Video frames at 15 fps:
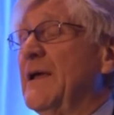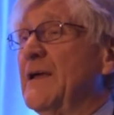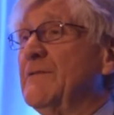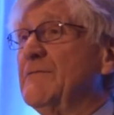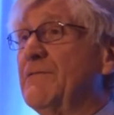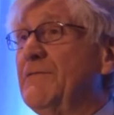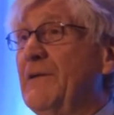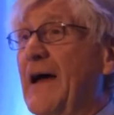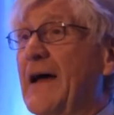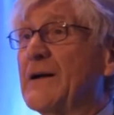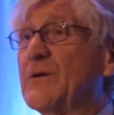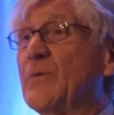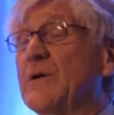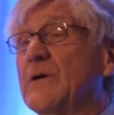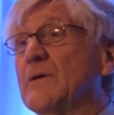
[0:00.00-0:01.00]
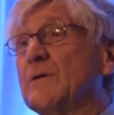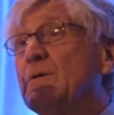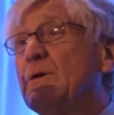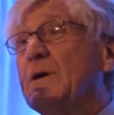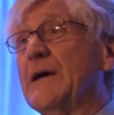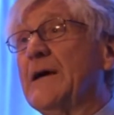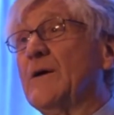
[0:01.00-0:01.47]
In fact, when you
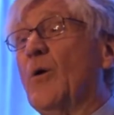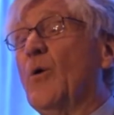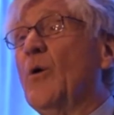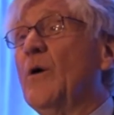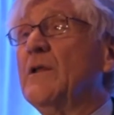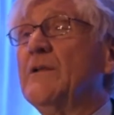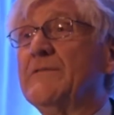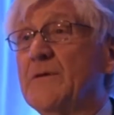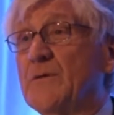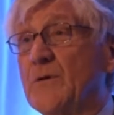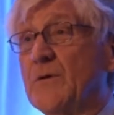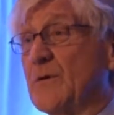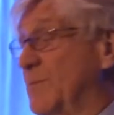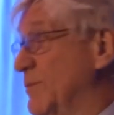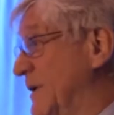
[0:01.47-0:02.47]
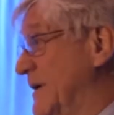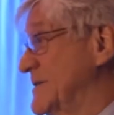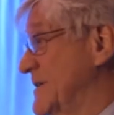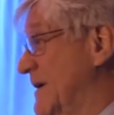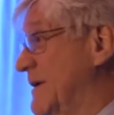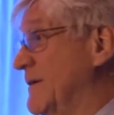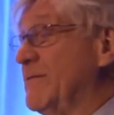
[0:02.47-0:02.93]
look at all of the nuclear
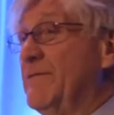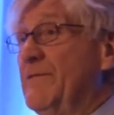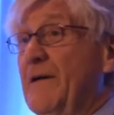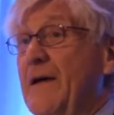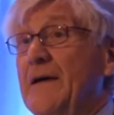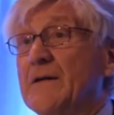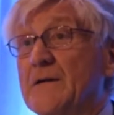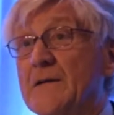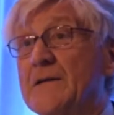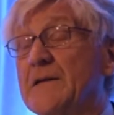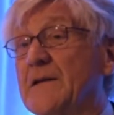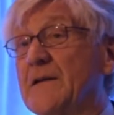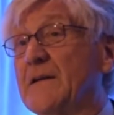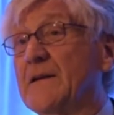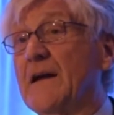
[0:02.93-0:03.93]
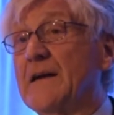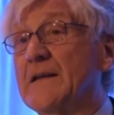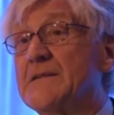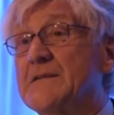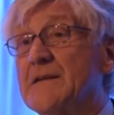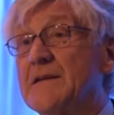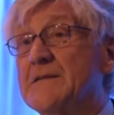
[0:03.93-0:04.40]
plants that have failed in the
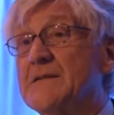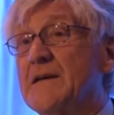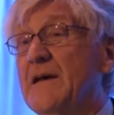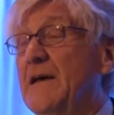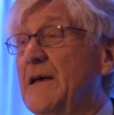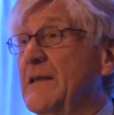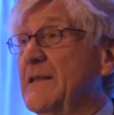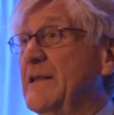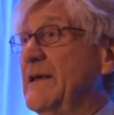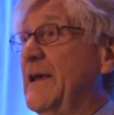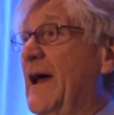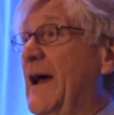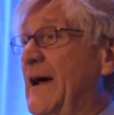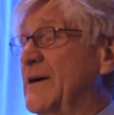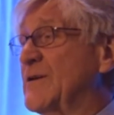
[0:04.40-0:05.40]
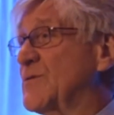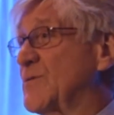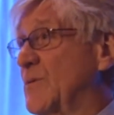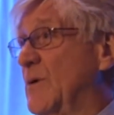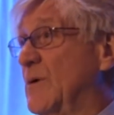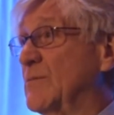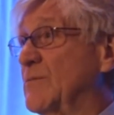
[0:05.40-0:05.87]
United States, the
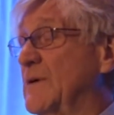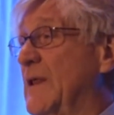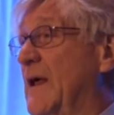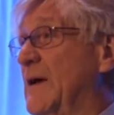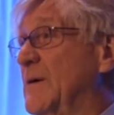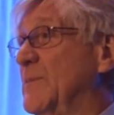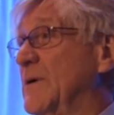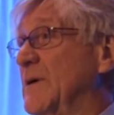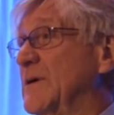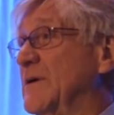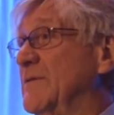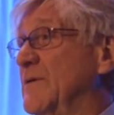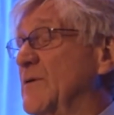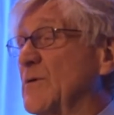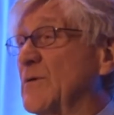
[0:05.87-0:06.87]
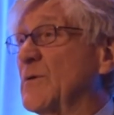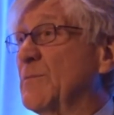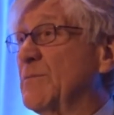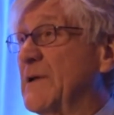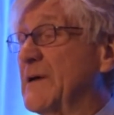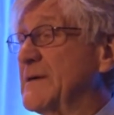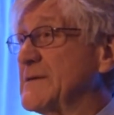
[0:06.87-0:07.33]
actual reliability of a
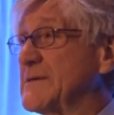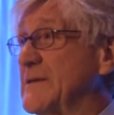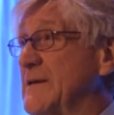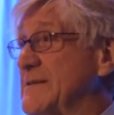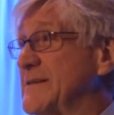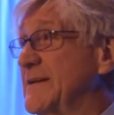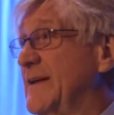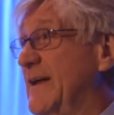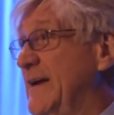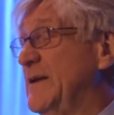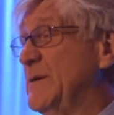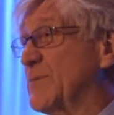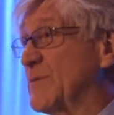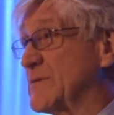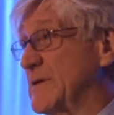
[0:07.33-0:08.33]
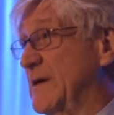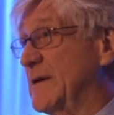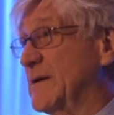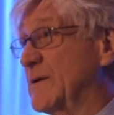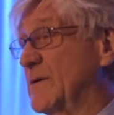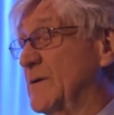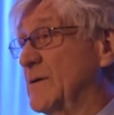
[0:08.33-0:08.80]
nuclear plant is less than eighty
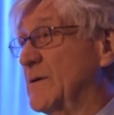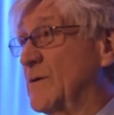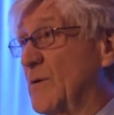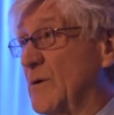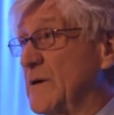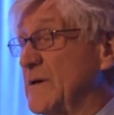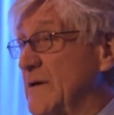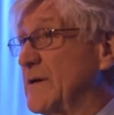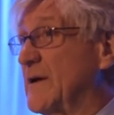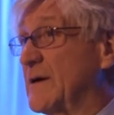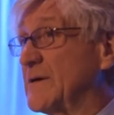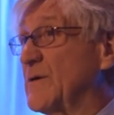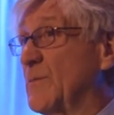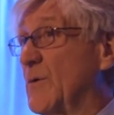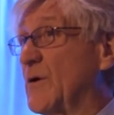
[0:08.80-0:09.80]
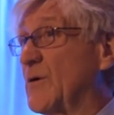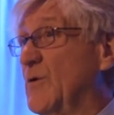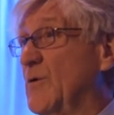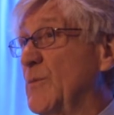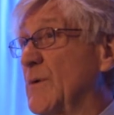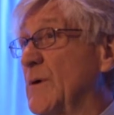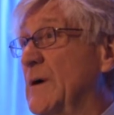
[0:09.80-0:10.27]
percent, according to Doctor Mark
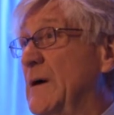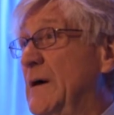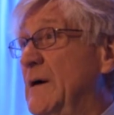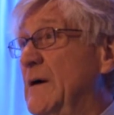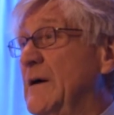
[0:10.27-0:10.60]
Cooper.